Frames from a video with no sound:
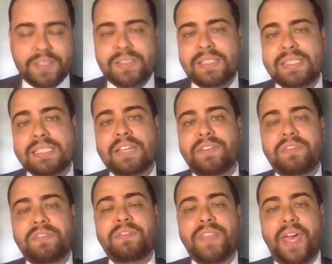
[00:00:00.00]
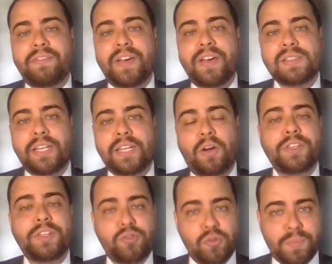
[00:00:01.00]
This is the 75th anniversary
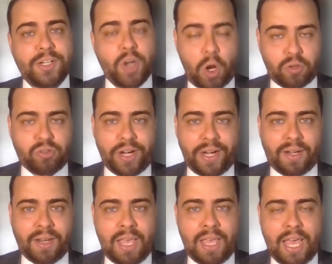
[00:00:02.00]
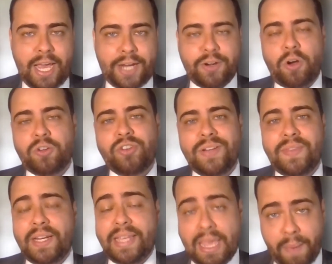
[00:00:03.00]
of the Truman Doctrine, a doctrine
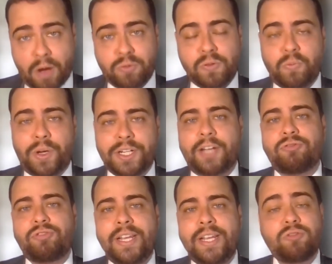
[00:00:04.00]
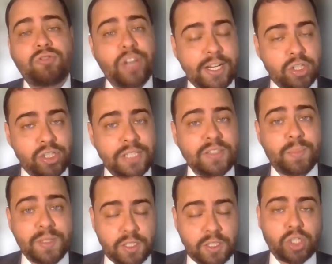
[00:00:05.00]
that came out of one country, changed its
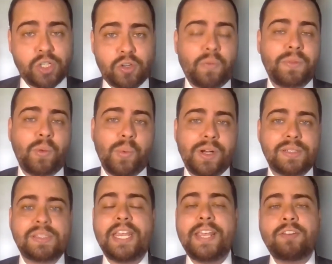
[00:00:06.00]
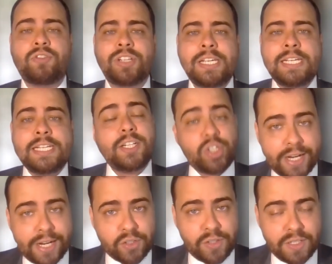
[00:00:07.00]
position on the world stage, and
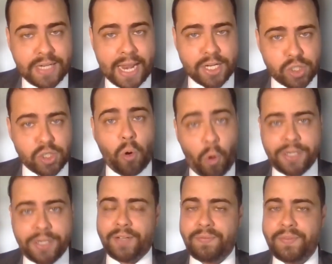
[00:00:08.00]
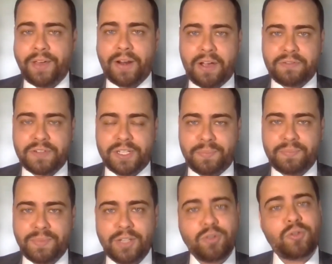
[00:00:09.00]
changed the international order thereafter.
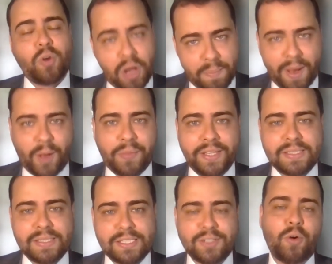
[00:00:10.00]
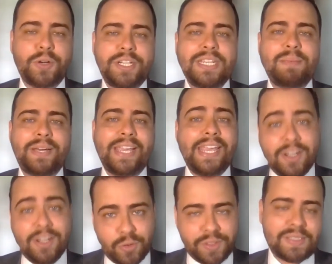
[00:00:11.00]
To talk about this and go deeper
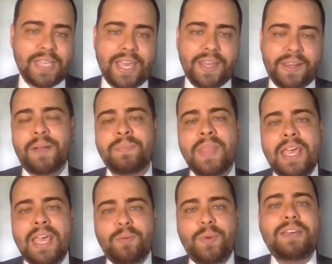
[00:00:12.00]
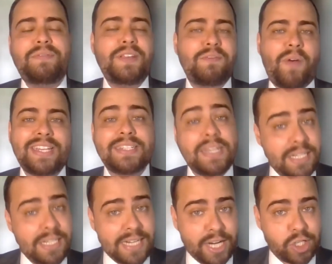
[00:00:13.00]
into this area, we have invited an
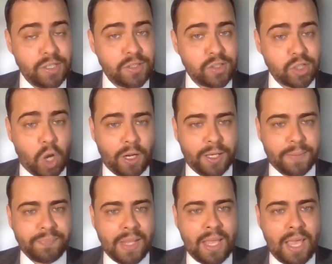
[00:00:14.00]
international scholar,